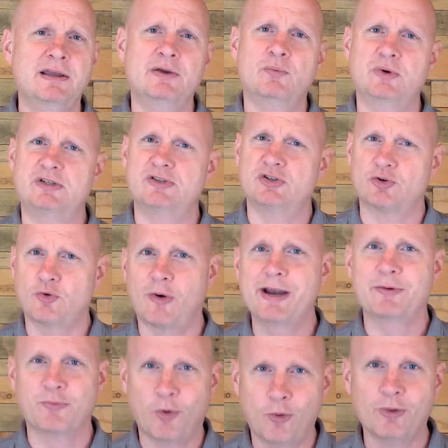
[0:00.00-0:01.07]
which is a
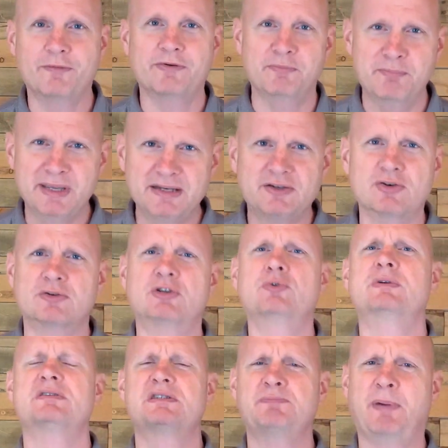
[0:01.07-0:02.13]
great role of a mentor, to
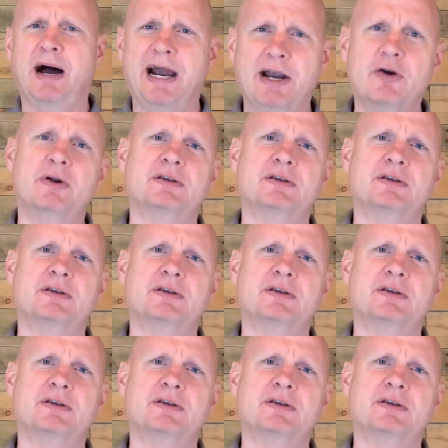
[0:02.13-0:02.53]
inspire